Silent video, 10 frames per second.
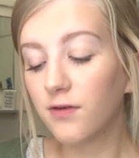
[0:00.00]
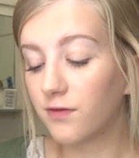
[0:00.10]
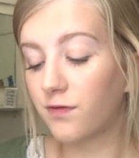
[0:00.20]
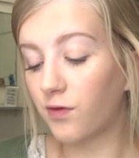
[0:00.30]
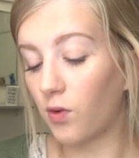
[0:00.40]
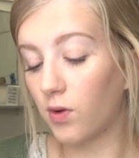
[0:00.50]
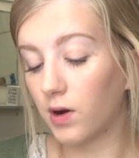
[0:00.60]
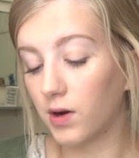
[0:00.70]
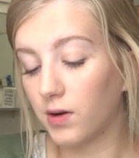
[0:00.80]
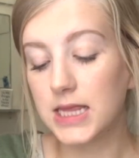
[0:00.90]

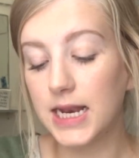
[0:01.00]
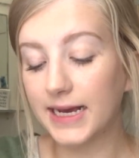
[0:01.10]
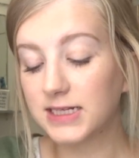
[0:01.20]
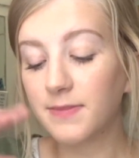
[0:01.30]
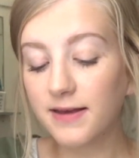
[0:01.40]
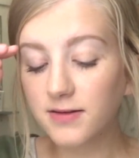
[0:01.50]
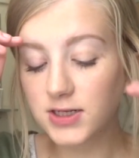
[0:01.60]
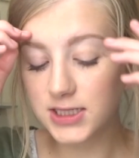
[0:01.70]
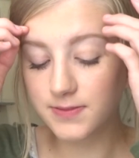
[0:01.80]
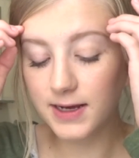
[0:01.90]
for the next
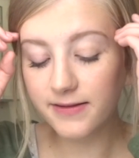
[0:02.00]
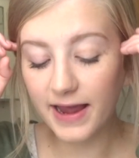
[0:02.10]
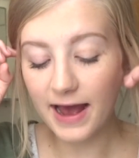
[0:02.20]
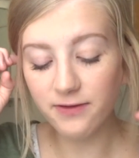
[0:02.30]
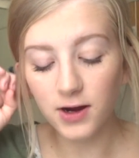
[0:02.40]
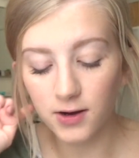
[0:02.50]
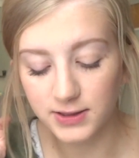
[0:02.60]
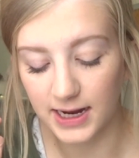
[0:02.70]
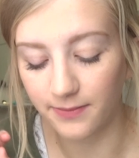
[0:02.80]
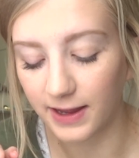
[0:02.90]
semester, just because I have a
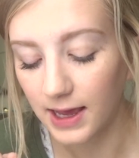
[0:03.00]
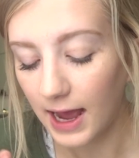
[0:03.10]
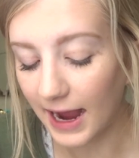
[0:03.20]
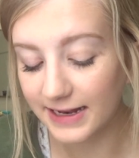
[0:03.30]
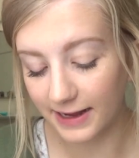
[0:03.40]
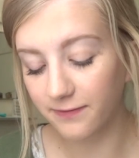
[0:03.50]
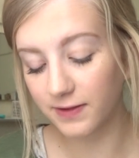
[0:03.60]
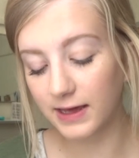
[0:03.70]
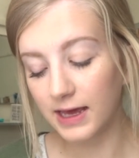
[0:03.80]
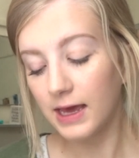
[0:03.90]
hard time. Like I
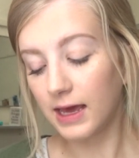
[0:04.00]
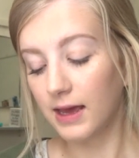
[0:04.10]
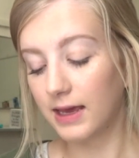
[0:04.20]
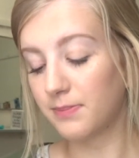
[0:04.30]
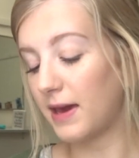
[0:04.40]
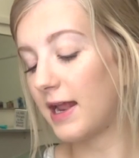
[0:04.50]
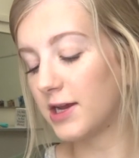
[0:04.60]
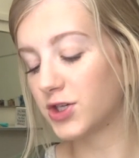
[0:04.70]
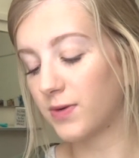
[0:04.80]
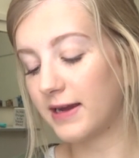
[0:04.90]
definitely can
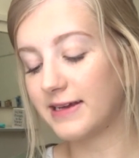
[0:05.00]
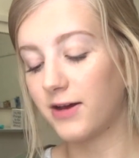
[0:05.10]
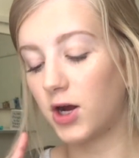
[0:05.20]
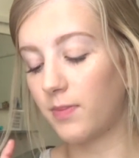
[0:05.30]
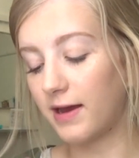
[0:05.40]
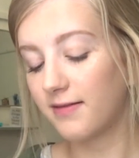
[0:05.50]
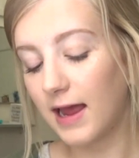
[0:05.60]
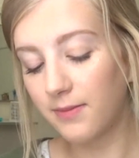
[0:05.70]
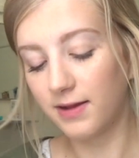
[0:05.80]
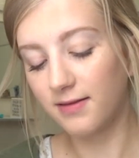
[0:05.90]
manage to write down all my
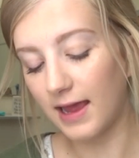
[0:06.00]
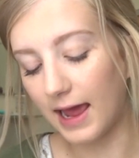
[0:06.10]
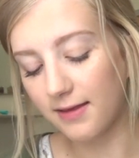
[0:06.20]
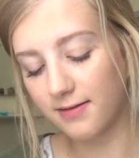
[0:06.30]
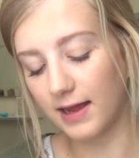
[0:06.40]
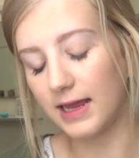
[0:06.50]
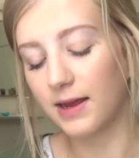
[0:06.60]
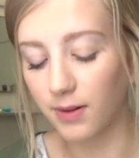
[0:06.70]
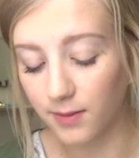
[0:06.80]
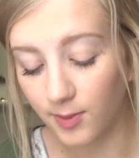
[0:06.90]
assignments, tests,
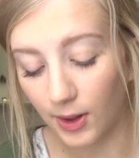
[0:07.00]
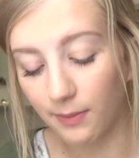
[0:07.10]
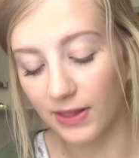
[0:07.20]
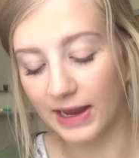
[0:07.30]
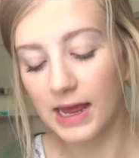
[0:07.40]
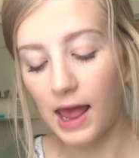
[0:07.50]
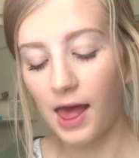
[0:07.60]
studying, blah blah blah, but like